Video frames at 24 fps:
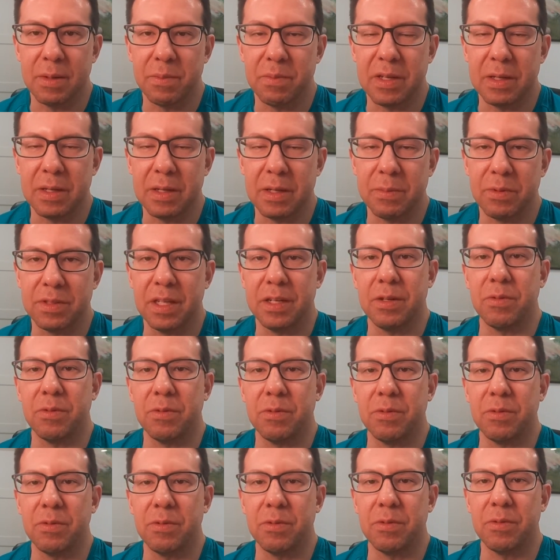and people didn't
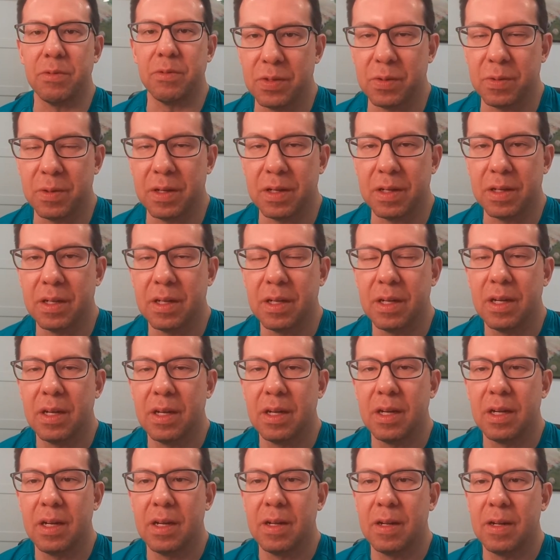respond to it
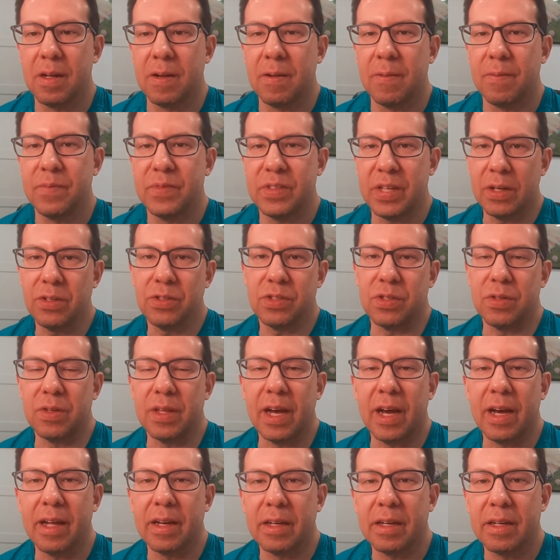tells you
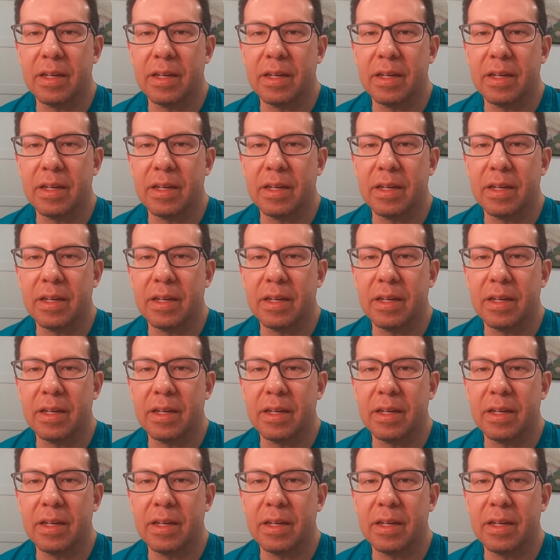that.